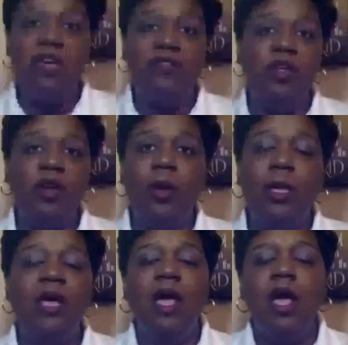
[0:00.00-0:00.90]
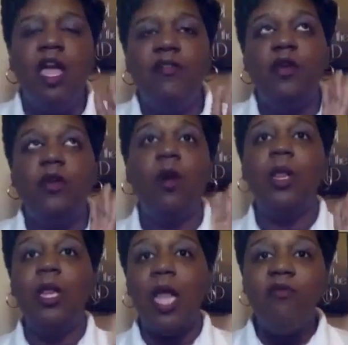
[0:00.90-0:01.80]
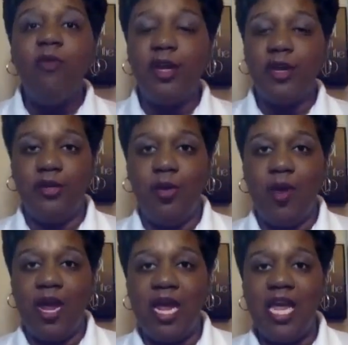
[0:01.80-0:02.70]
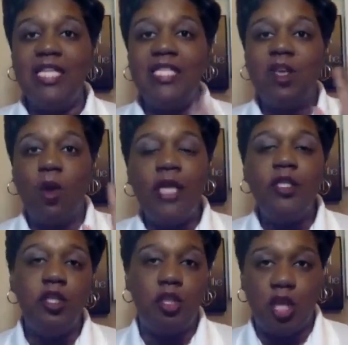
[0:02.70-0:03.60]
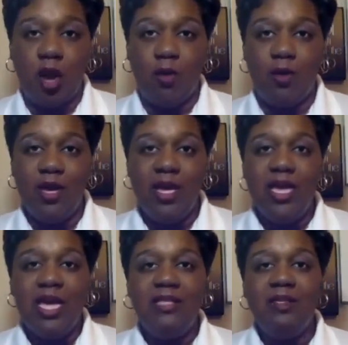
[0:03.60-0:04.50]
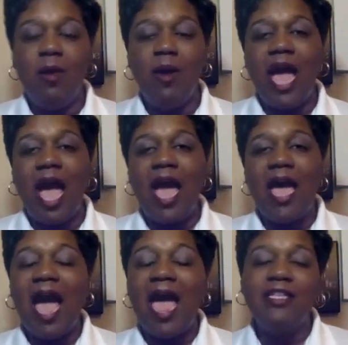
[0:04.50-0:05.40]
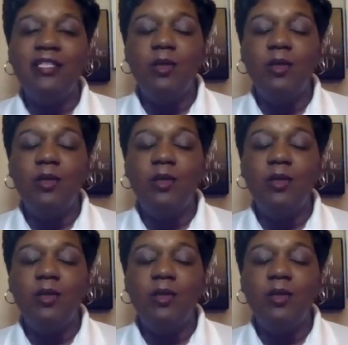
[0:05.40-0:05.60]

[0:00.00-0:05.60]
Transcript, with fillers: If you don't love, if you don't love what you're doing, it's going to show it's going I, I actually